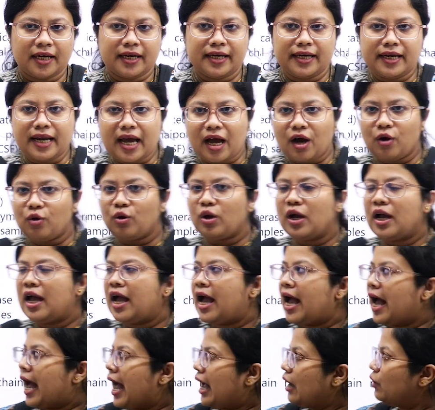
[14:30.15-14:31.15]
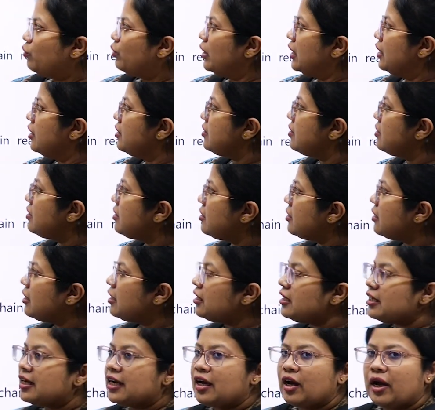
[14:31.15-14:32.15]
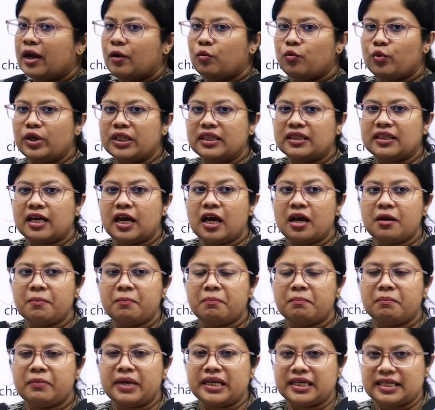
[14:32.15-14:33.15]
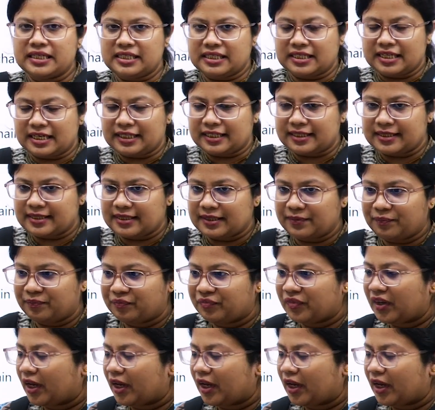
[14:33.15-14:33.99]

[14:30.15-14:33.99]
Now, I will start with the meningitis.